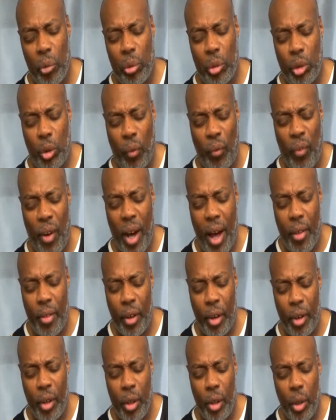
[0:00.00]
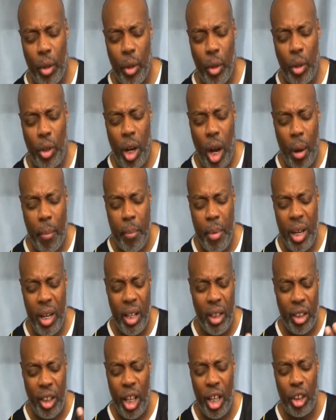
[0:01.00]
So Father, there are
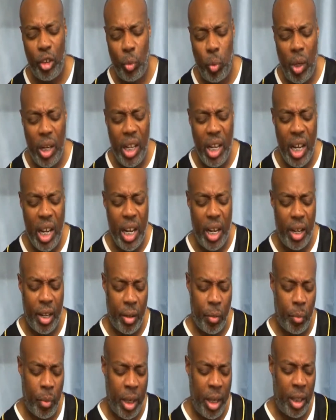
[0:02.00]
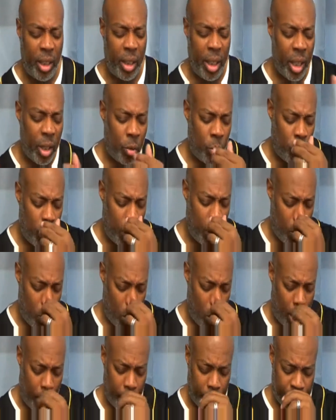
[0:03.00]
many things we need and many things we
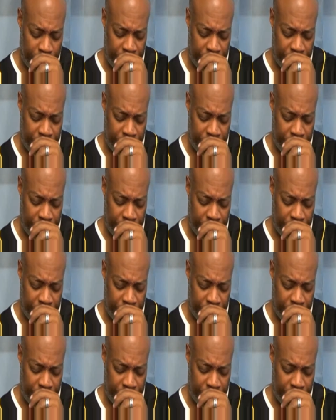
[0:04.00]
want.